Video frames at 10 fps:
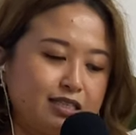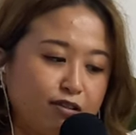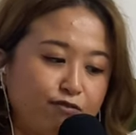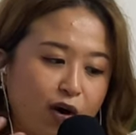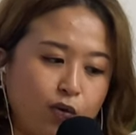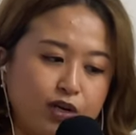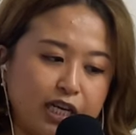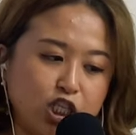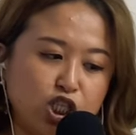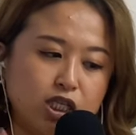the
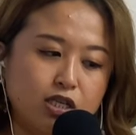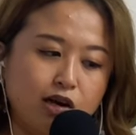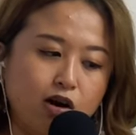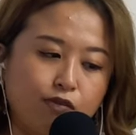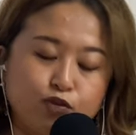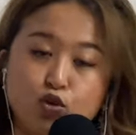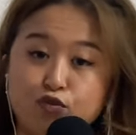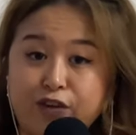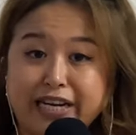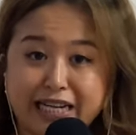foundation of your
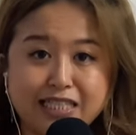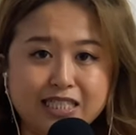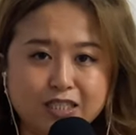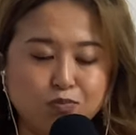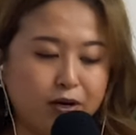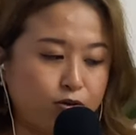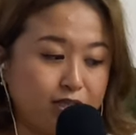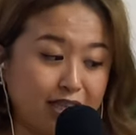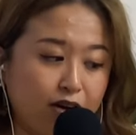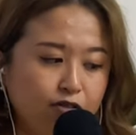finances by
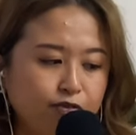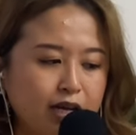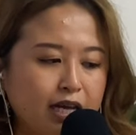yourself.